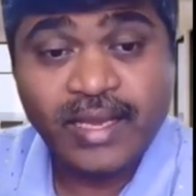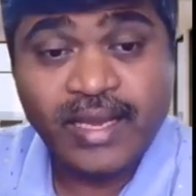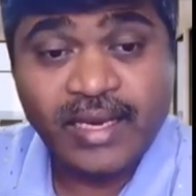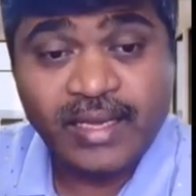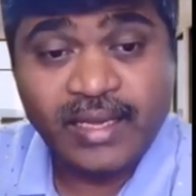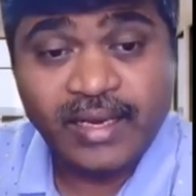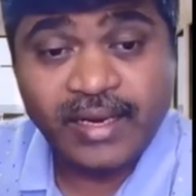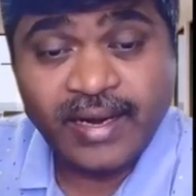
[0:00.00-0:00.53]

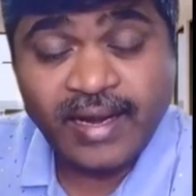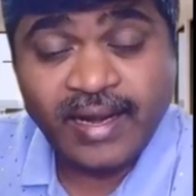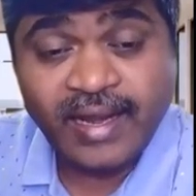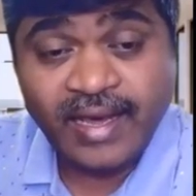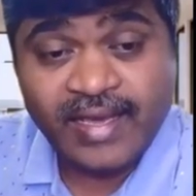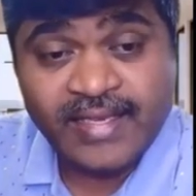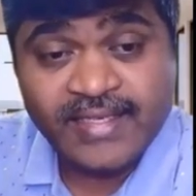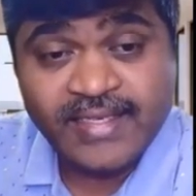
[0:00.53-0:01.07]
They can create
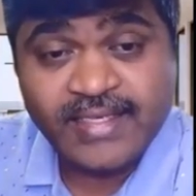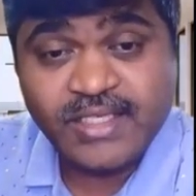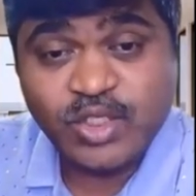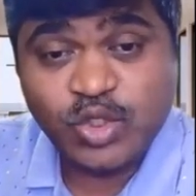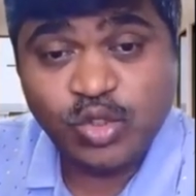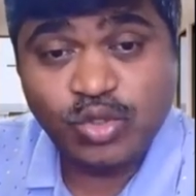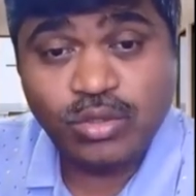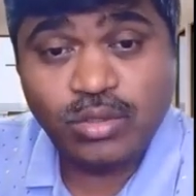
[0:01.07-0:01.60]
a
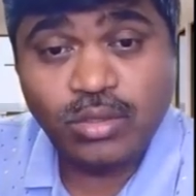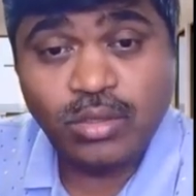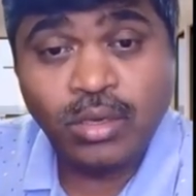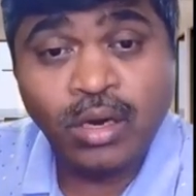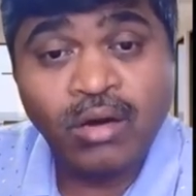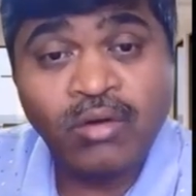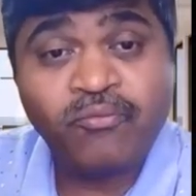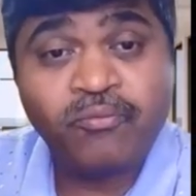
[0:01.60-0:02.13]
digest
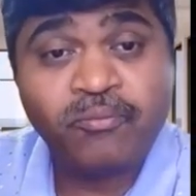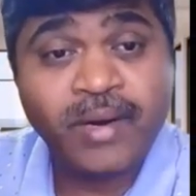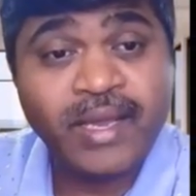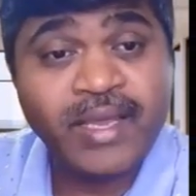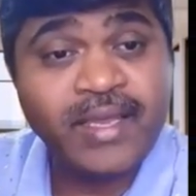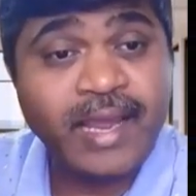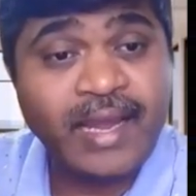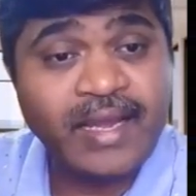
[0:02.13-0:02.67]
of
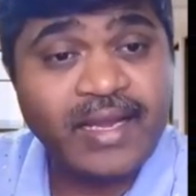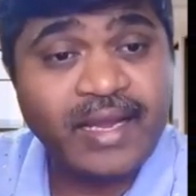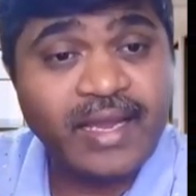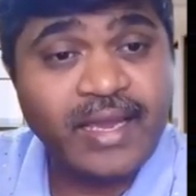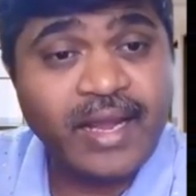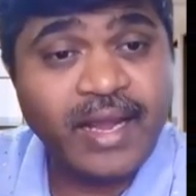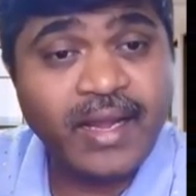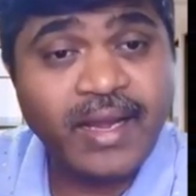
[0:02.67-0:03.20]
my
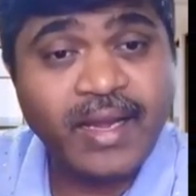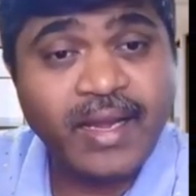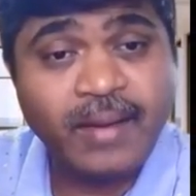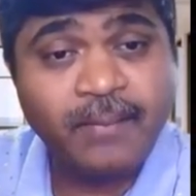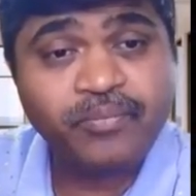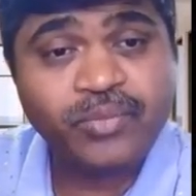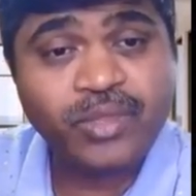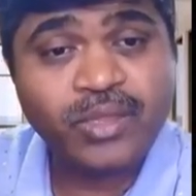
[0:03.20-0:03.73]
entire
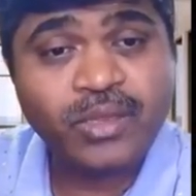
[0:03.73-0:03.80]
data.